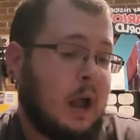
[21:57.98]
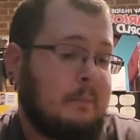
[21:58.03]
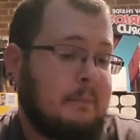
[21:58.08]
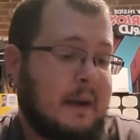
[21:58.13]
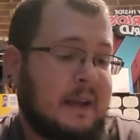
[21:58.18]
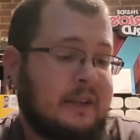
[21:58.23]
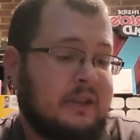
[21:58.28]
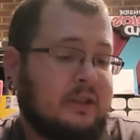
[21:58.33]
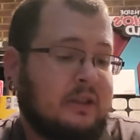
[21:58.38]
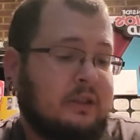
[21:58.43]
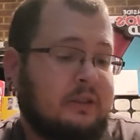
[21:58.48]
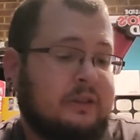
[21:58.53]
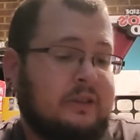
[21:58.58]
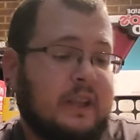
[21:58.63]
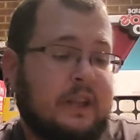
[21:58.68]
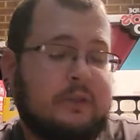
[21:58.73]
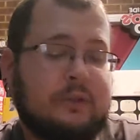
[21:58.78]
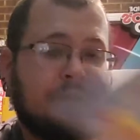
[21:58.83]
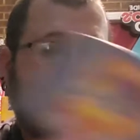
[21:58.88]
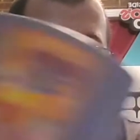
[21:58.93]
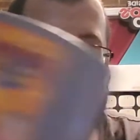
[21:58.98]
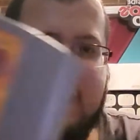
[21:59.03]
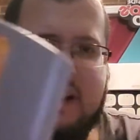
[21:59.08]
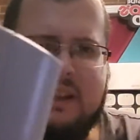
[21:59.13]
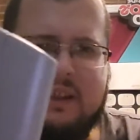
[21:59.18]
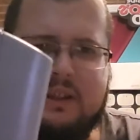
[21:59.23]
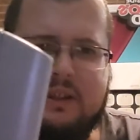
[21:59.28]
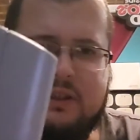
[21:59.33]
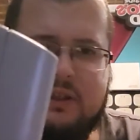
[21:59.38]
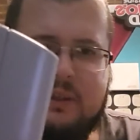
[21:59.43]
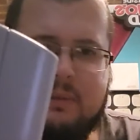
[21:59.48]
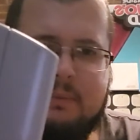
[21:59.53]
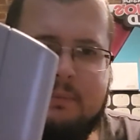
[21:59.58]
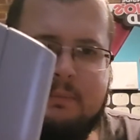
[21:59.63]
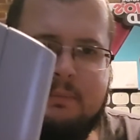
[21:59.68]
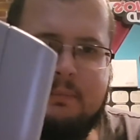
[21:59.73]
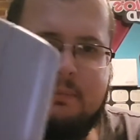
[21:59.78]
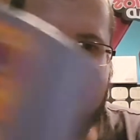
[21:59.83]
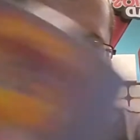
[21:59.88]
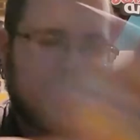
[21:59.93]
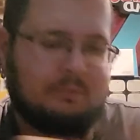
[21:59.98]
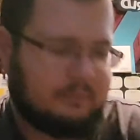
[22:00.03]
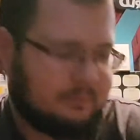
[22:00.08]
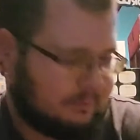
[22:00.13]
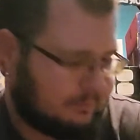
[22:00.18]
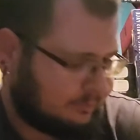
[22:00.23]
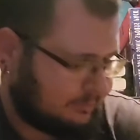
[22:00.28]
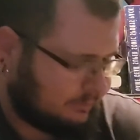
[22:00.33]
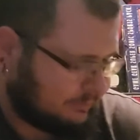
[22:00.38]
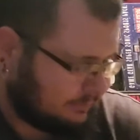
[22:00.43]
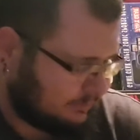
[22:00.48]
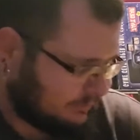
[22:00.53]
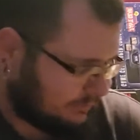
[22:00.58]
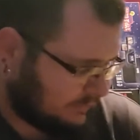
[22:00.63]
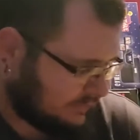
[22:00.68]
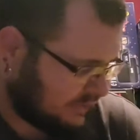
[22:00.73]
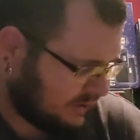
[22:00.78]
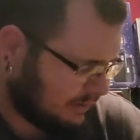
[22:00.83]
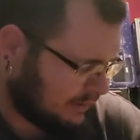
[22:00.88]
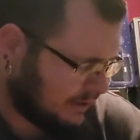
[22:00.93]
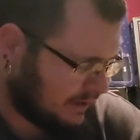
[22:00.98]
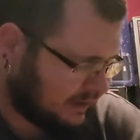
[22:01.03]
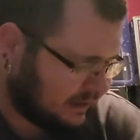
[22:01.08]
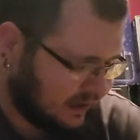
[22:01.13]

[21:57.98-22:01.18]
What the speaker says: Magical Tetris Challenge. So how many